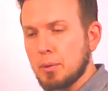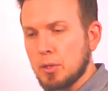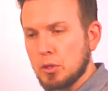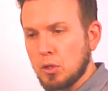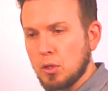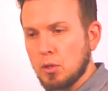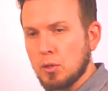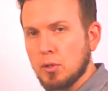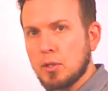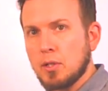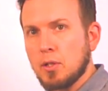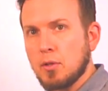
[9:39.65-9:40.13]
because
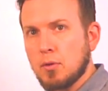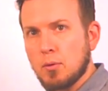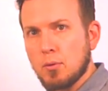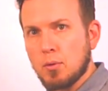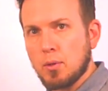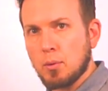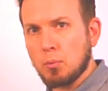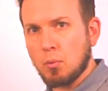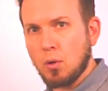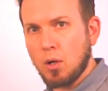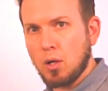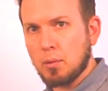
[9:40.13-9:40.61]
you're looking through
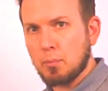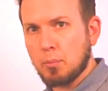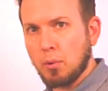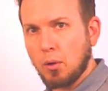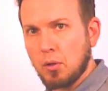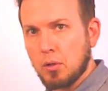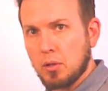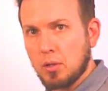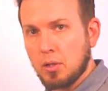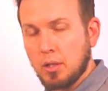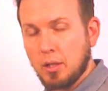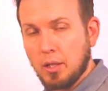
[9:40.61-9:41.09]
the wrong
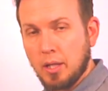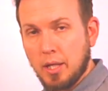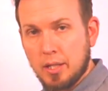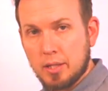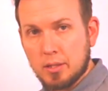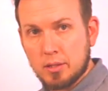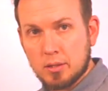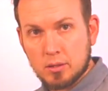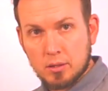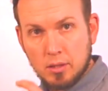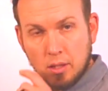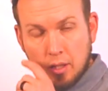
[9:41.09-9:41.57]
part of the
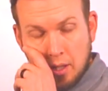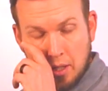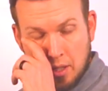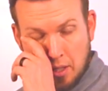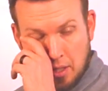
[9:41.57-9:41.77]
lens.